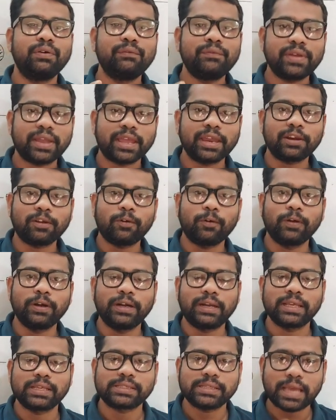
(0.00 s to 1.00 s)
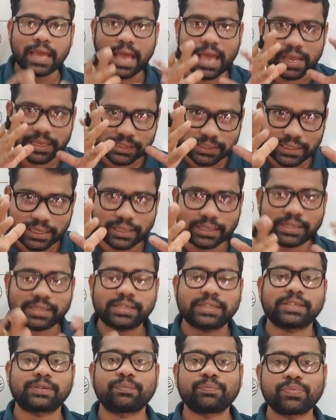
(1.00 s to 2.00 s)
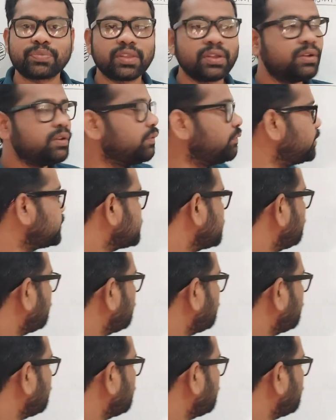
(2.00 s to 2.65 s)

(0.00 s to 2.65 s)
we can call it as a accidents. For